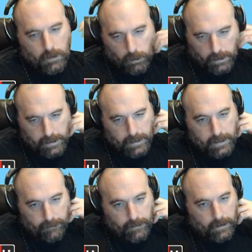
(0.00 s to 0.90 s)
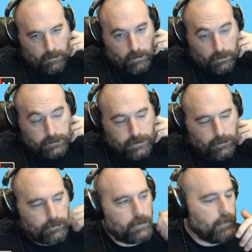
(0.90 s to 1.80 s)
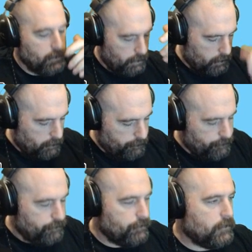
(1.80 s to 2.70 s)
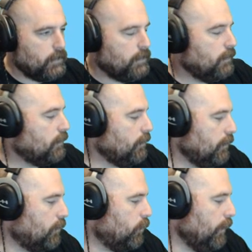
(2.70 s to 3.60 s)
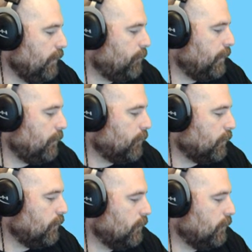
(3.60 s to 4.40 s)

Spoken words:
We're gonna get hitting that hard soon. Good grief, people.